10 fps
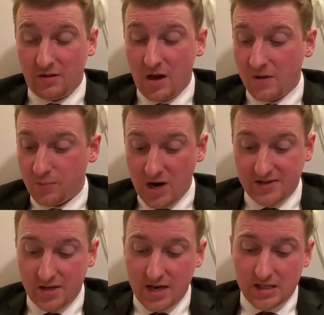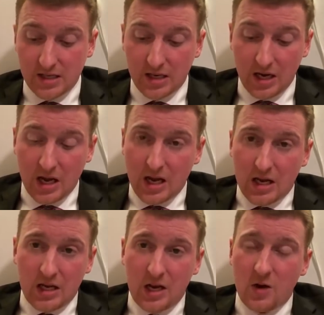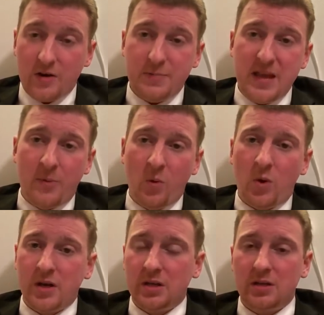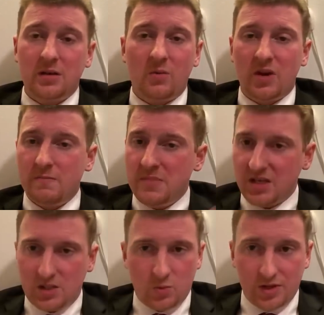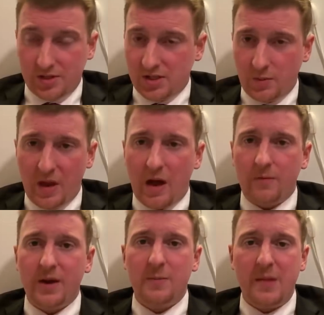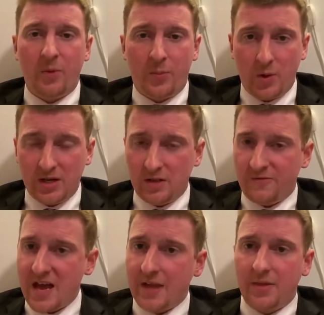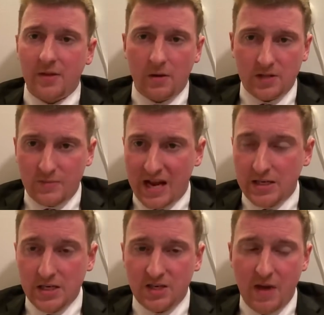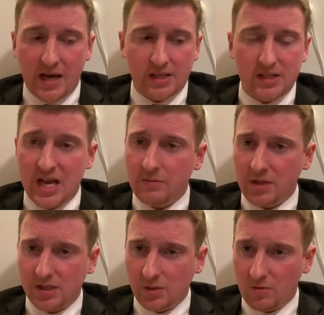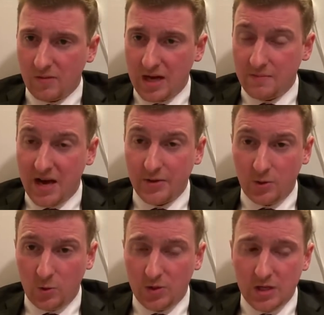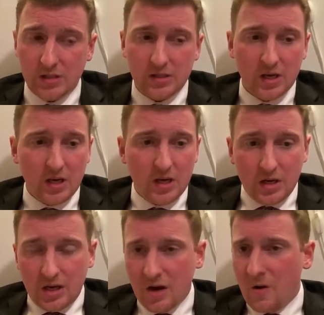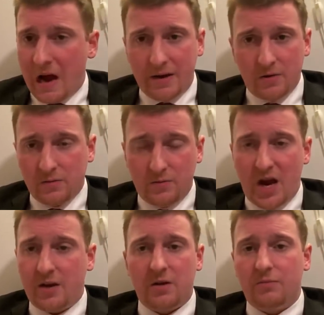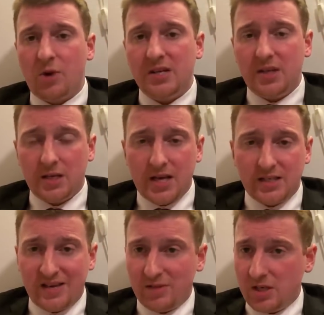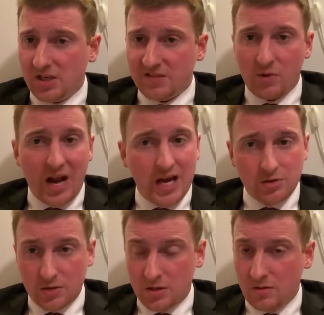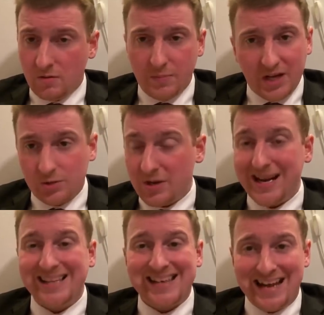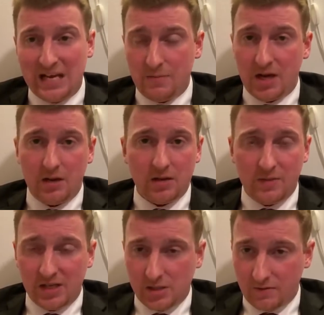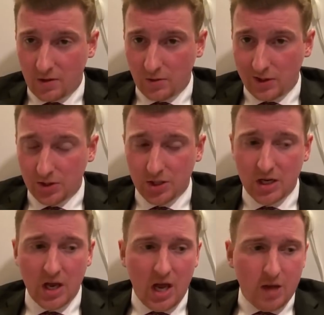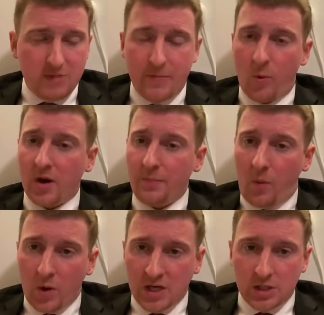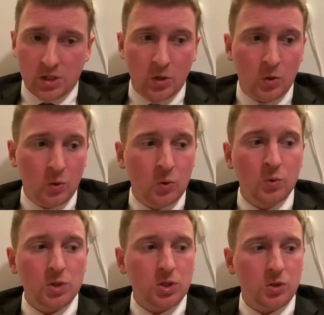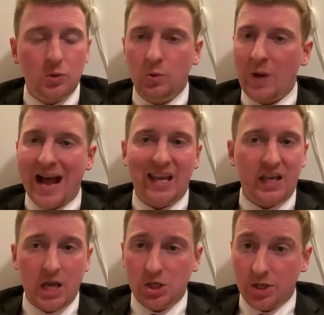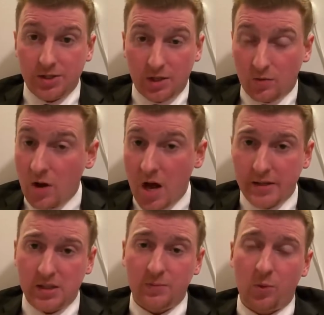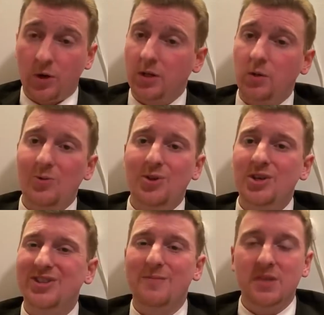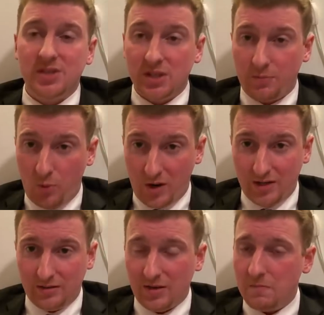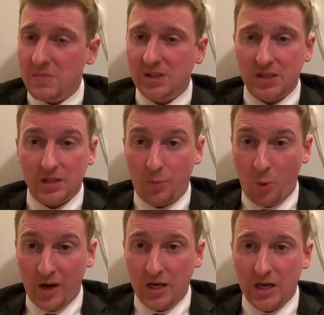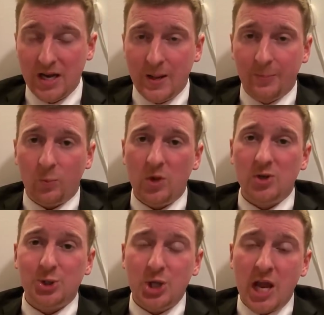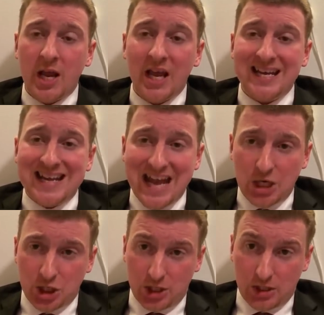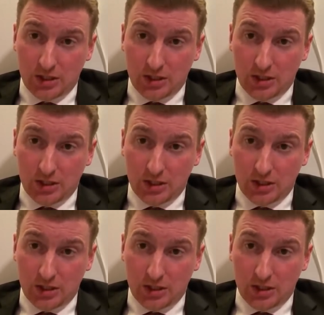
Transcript: unprecedented you know and people want to want to miss what this is about right people point to the fact that there are some anti-semitic statements that were made by the houthis you know i don't i don't embrace anti-semitism or hatred or bigotry against anybody on the basis of their religion people want to point to to allegations that iran is supporting the houthis they're missing the point they're missing the point we are seeing a nation